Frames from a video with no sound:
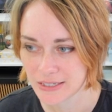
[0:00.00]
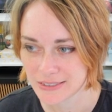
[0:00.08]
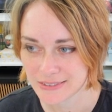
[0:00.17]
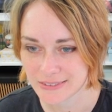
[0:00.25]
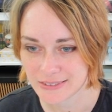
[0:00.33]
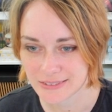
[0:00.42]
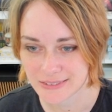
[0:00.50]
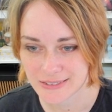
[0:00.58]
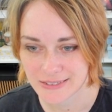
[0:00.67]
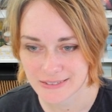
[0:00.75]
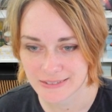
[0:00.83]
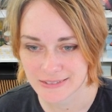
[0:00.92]

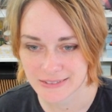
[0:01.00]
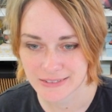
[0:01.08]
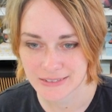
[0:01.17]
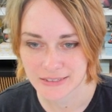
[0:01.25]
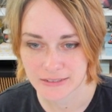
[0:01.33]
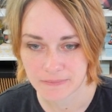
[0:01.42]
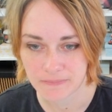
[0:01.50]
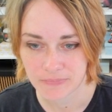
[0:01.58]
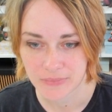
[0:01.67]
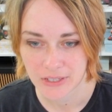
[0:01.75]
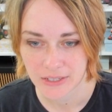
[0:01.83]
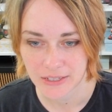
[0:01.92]
I
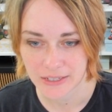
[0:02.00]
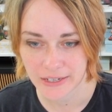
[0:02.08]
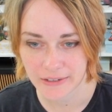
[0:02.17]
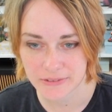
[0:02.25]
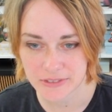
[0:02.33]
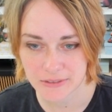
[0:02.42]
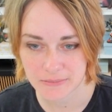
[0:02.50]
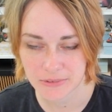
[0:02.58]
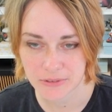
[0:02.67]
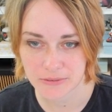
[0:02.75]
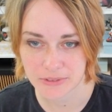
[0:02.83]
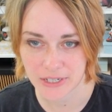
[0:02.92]
have some,
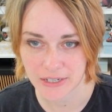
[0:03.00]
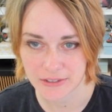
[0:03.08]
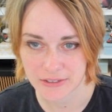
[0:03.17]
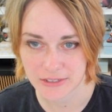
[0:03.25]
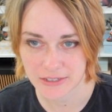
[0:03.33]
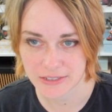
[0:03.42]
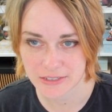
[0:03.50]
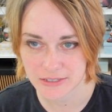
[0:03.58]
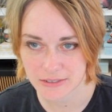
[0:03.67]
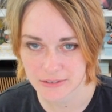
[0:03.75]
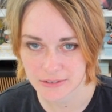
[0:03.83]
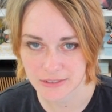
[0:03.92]
oh yeah, these
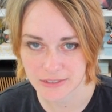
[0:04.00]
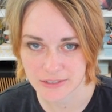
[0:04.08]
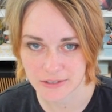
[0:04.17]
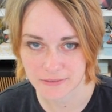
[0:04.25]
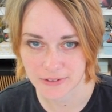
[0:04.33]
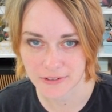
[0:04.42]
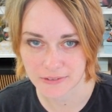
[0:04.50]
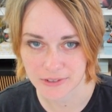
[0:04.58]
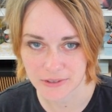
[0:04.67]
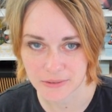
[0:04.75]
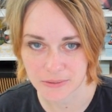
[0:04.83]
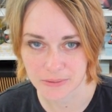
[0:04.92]
are very
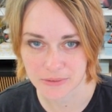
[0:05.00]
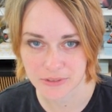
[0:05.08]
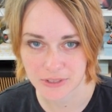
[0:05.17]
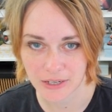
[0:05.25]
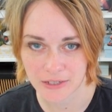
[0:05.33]
old. I